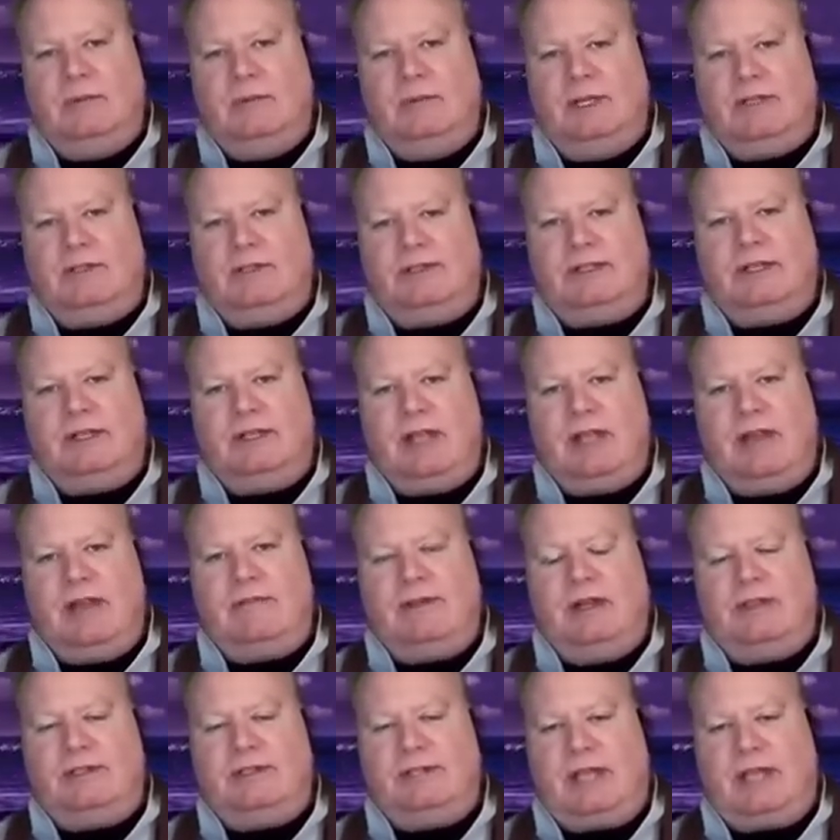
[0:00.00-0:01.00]
we can still
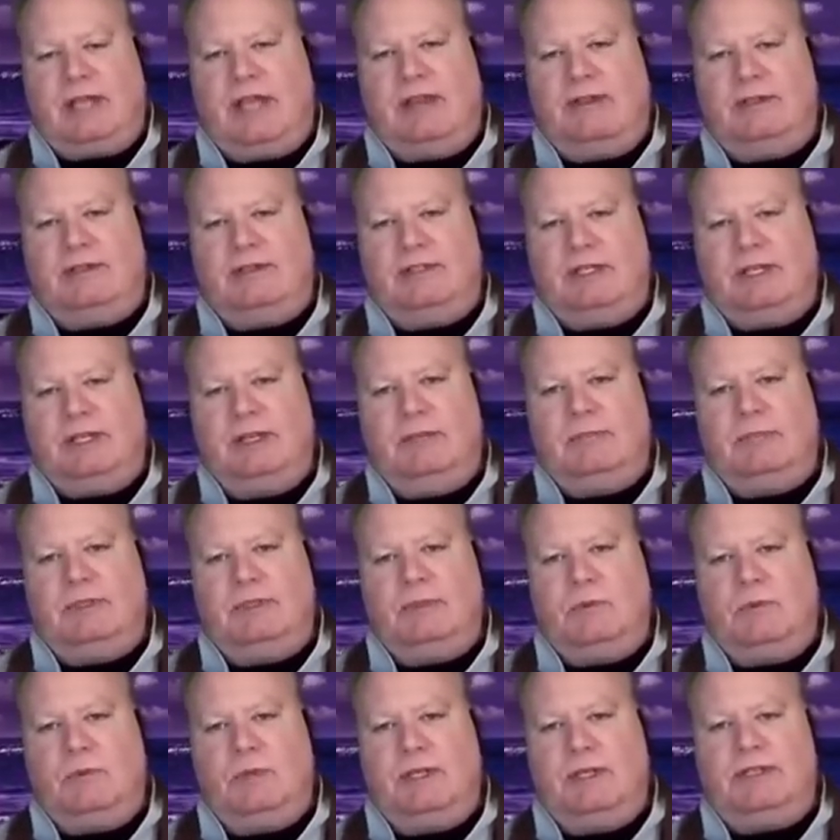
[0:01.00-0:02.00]
have our scales
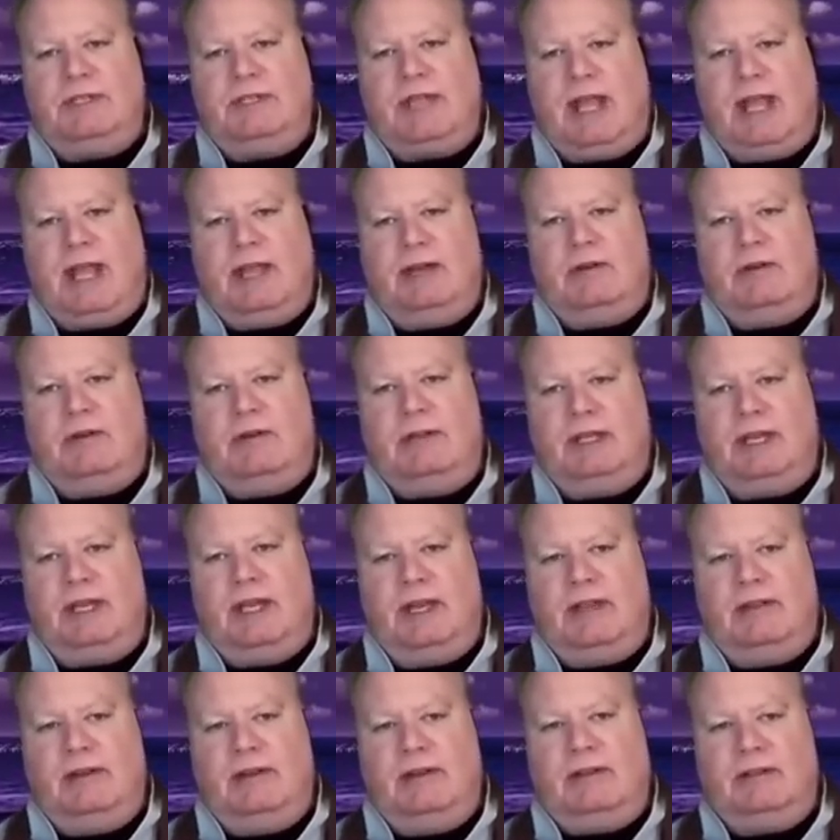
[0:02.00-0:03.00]
tipped to one side or
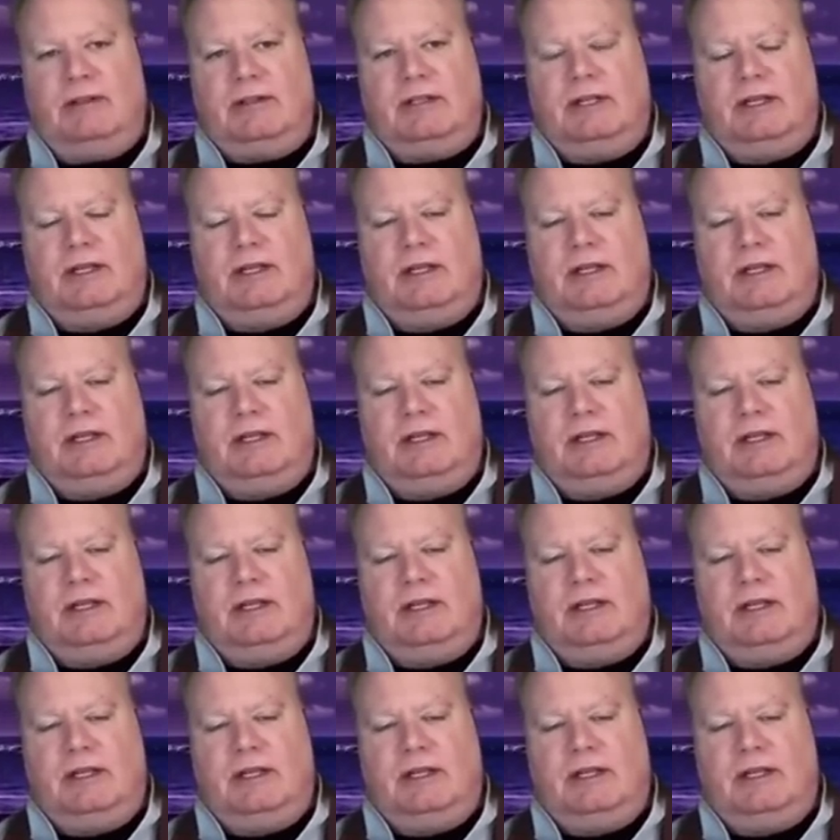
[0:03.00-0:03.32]
the other,